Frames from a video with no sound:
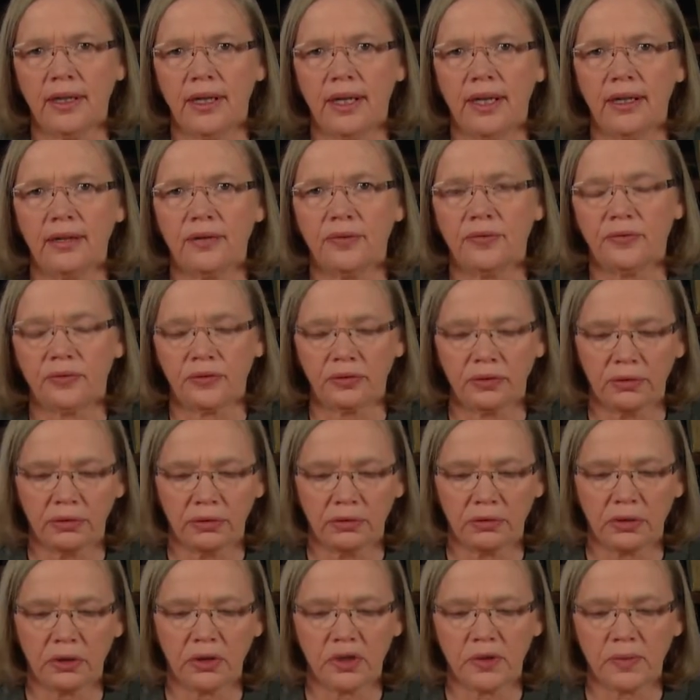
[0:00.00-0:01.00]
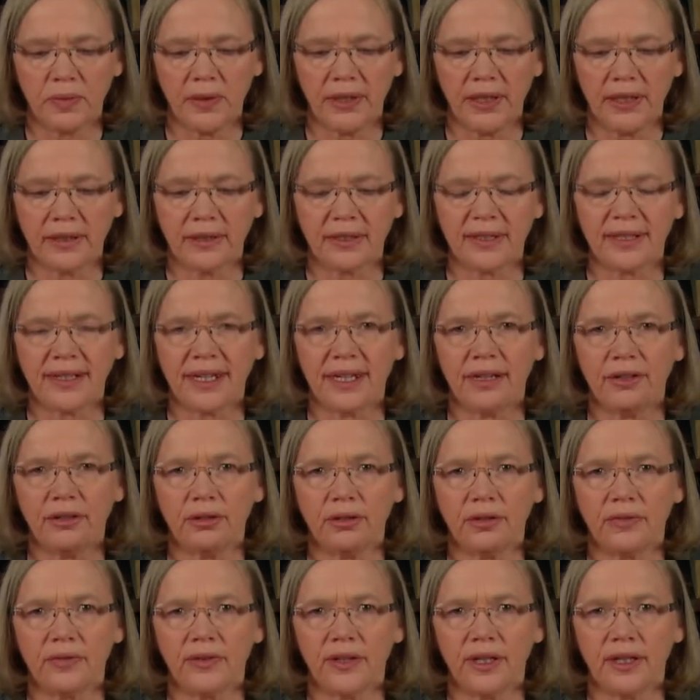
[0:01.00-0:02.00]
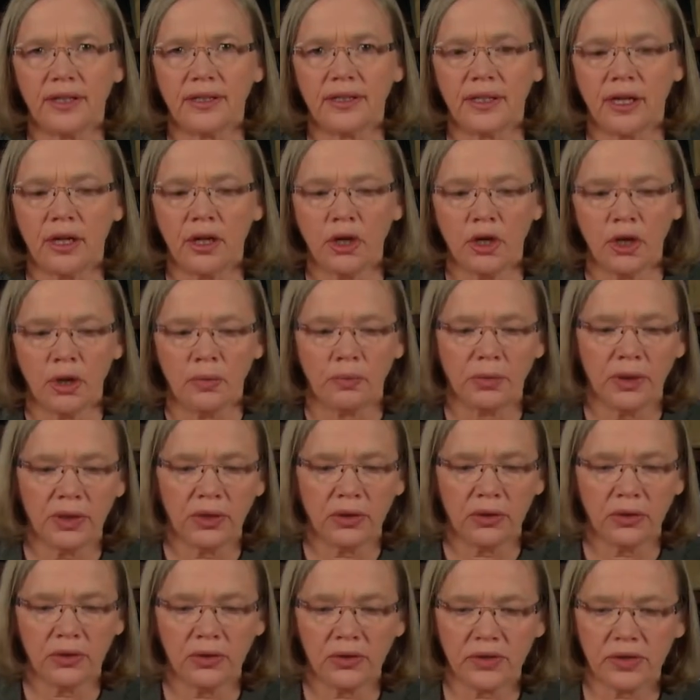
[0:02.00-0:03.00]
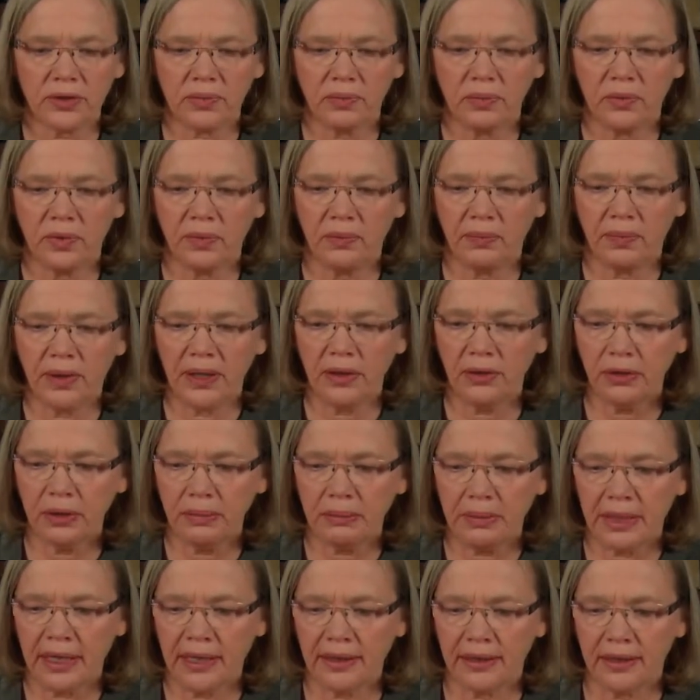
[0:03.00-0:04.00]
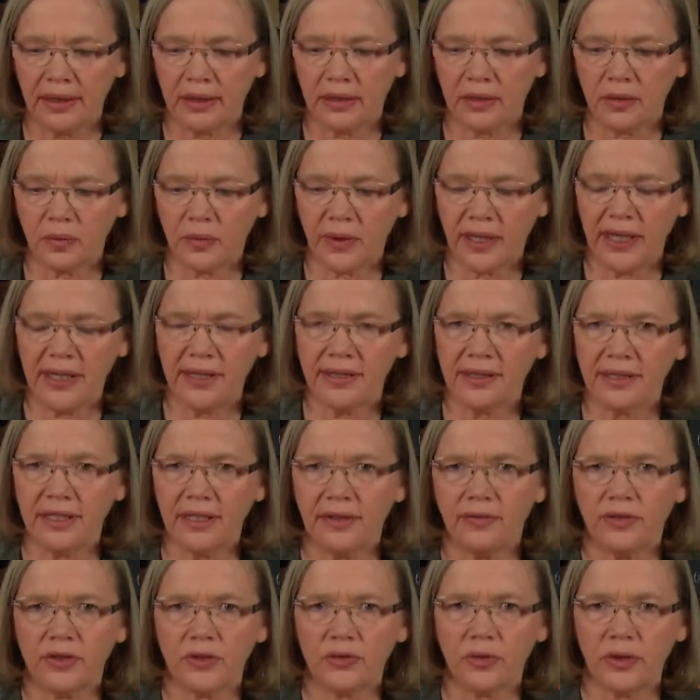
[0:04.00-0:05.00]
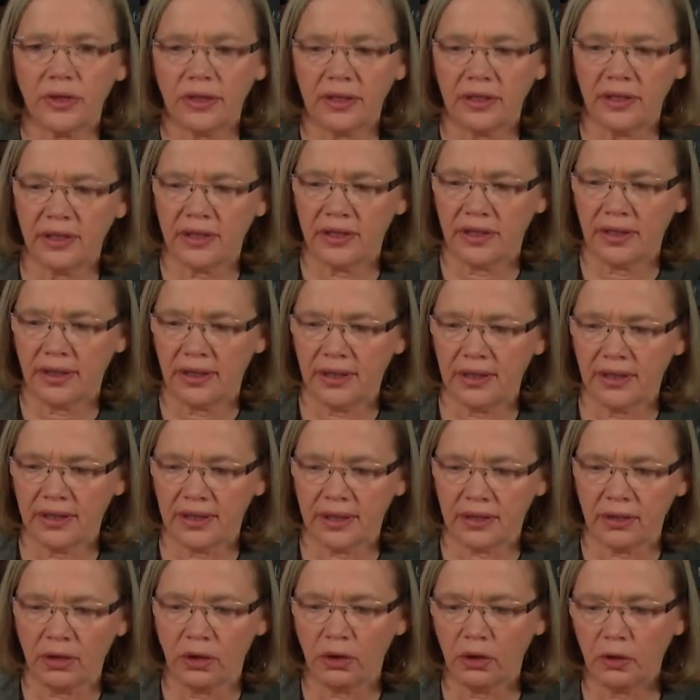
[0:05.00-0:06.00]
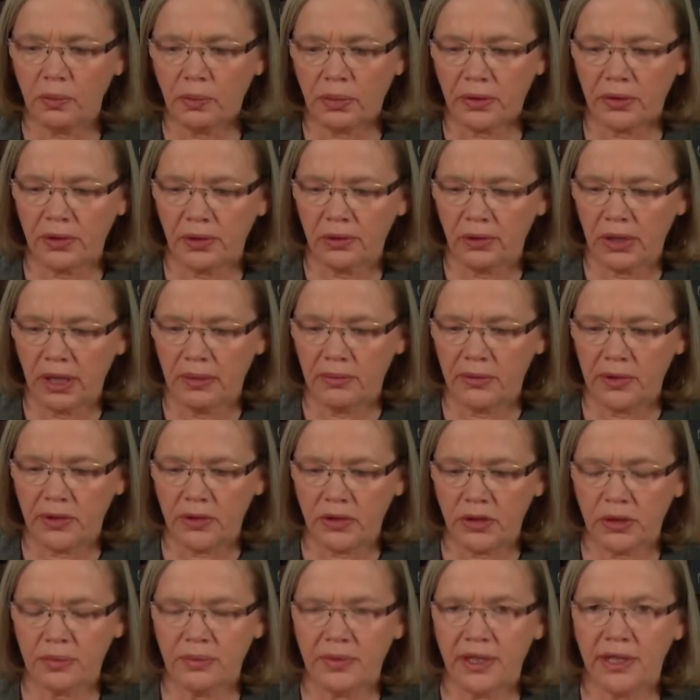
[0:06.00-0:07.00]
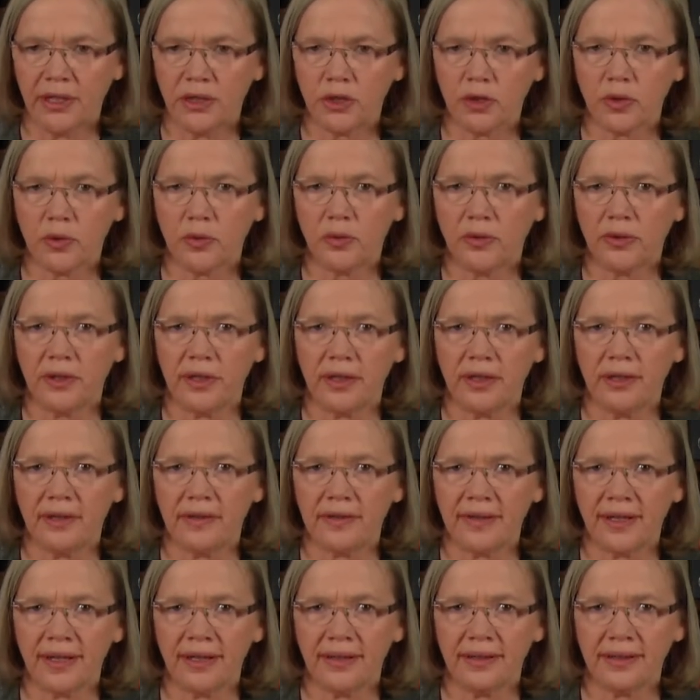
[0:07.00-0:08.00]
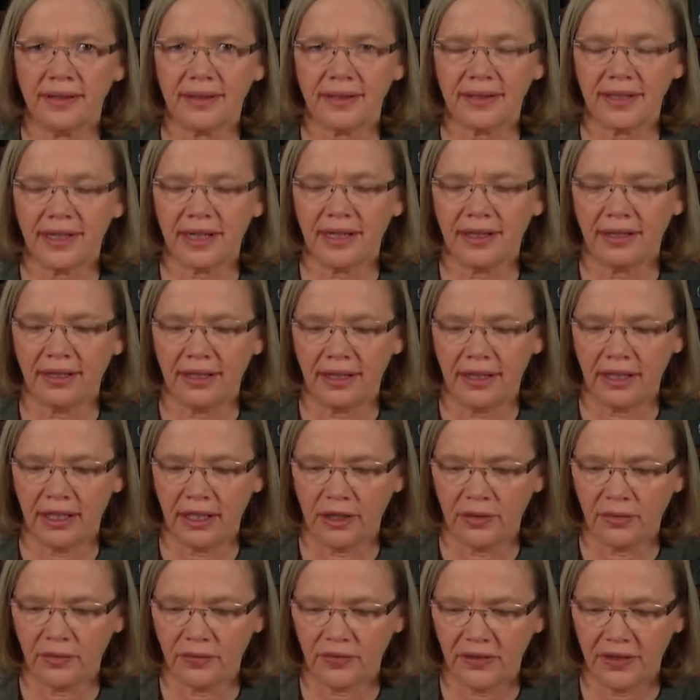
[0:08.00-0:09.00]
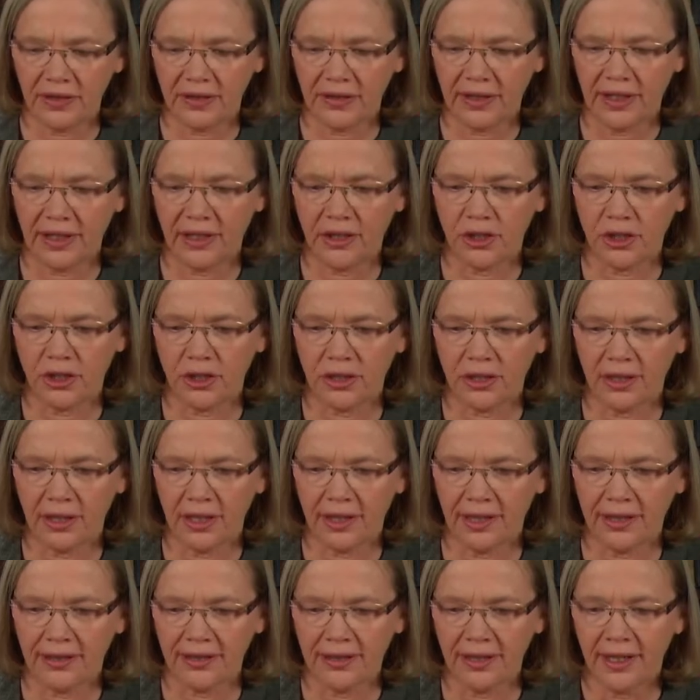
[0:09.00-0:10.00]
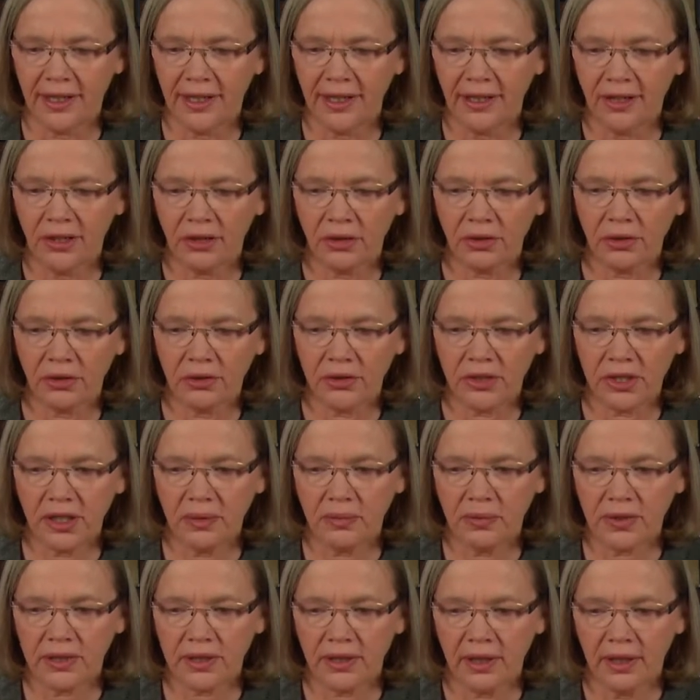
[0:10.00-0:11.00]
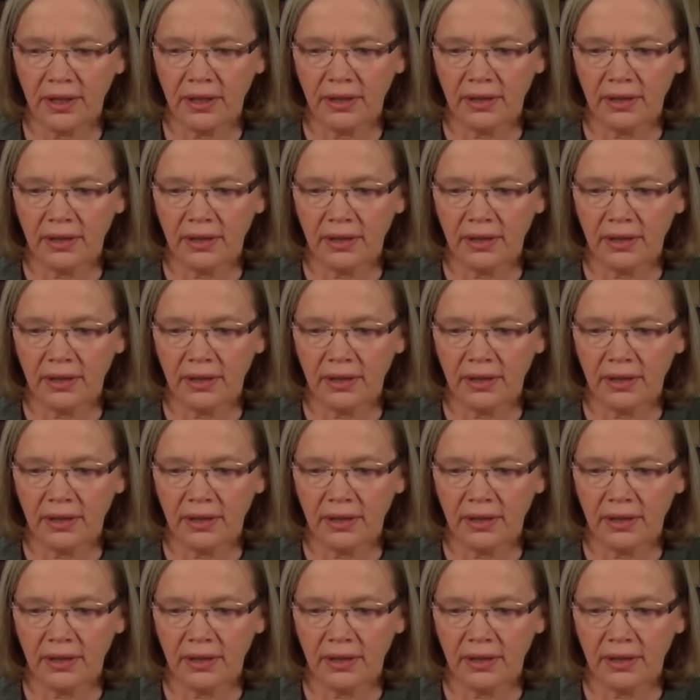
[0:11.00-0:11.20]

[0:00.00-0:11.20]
had a full grasp and understanding of that. Because bear in mind that the way Steve has written is, this whole program is to make sure there is understanding and foundation and concepts